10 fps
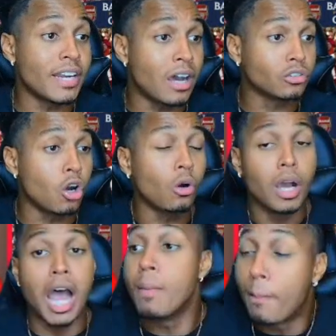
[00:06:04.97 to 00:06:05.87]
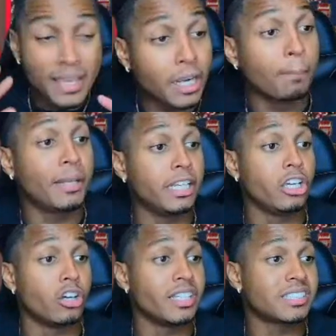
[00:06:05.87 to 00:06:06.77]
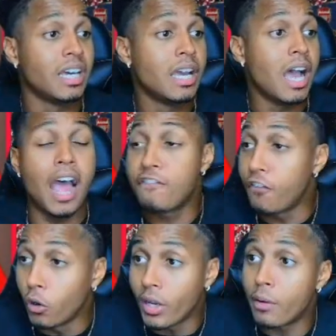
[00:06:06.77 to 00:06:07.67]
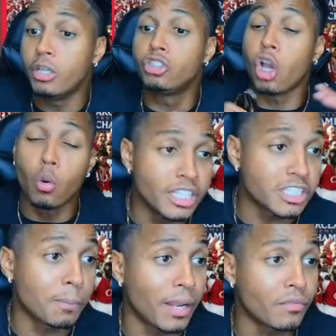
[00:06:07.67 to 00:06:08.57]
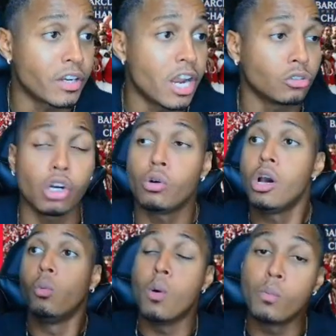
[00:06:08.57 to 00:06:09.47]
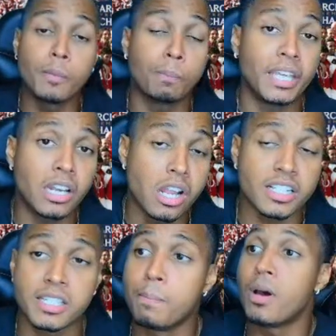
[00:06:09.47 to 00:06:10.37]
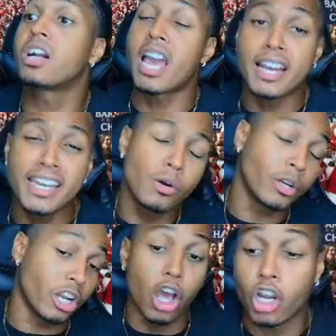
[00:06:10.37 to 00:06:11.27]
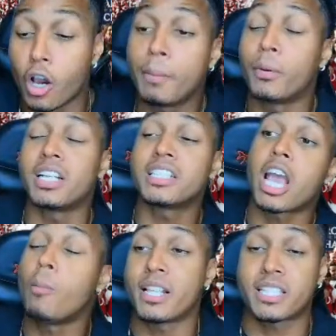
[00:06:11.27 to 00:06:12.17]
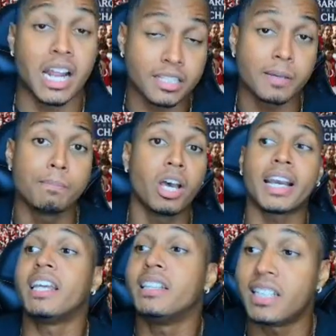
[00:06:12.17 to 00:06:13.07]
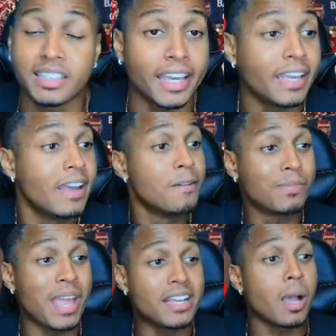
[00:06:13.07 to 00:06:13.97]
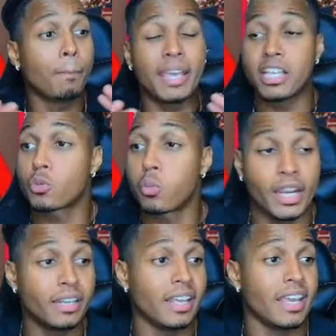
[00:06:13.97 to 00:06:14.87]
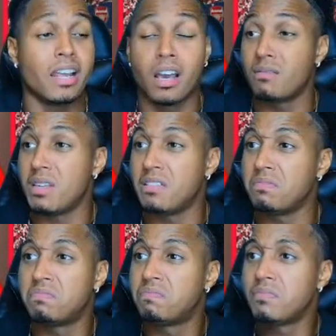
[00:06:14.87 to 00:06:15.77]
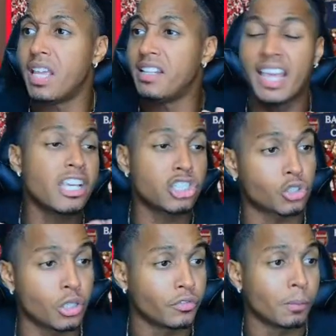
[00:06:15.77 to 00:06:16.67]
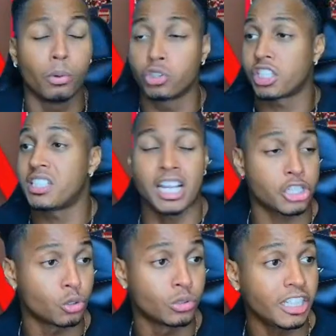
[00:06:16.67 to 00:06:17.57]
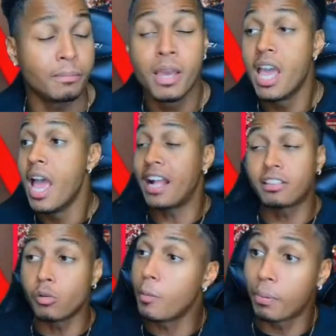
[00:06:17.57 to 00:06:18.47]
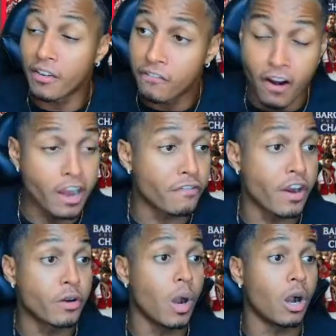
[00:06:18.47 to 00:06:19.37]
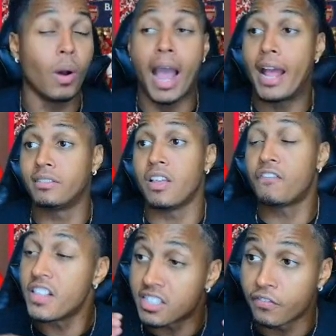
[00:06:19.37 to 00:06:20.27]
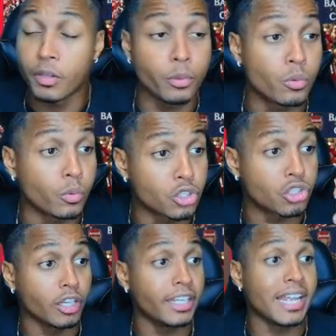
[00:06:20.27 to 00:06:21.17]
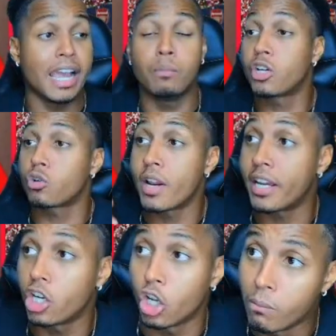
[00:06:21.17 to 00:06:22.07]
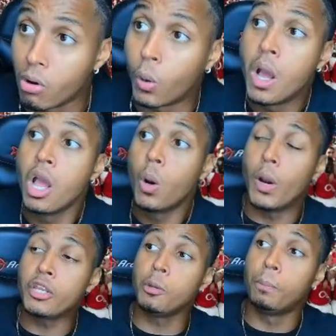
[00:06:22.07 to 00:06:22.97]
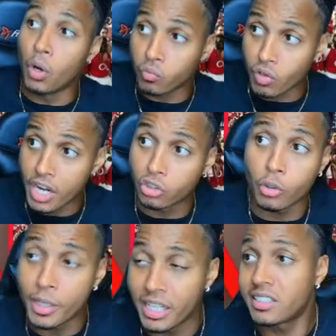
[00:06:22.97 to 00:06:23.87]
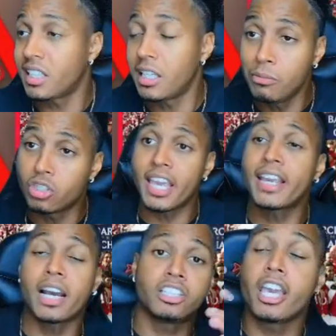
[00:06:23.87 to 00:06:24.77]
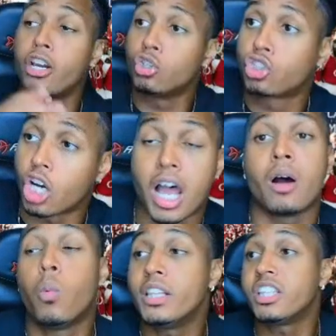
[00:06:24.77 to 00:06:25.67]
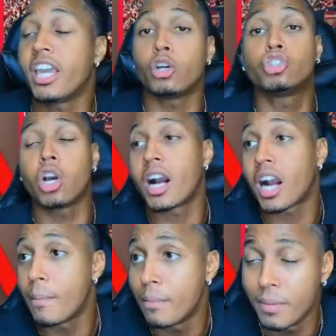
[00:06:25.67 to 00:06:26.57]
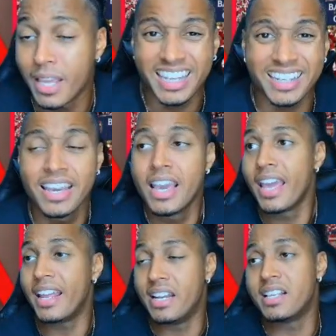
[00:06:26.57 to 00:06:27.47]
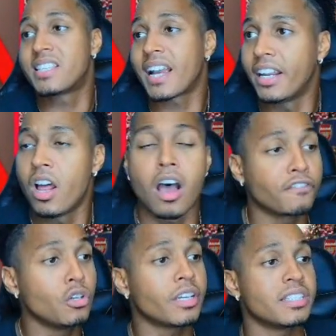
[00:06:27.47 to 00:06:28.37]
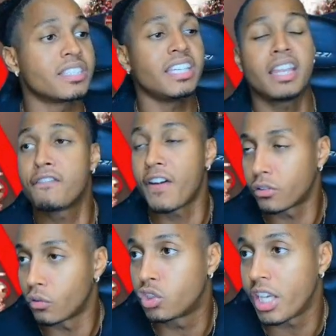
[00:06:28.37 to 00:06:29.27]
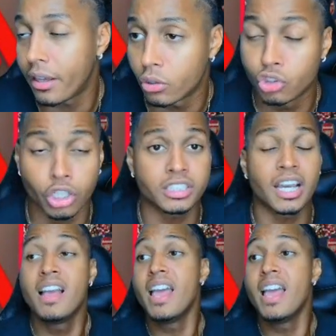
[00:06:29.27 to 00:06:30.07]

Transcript: Ronaldo. I'm a bit completely honest. I feel like we don't need to play Ronaldo when we beat Luxembourg 9 0. And I know a lot of people are going to say, oh, but it's Luxembourg. At the end of the day, that is our biggest win in our in in the history of the Portuguese national team. I think we played very, very well. And defensively, we were solid and we created a lot more. When you put Ronaldo in this team, you take out Diogo Jota. When Diogo Jota come in in the second half, you can see the effect of Diogo Jota.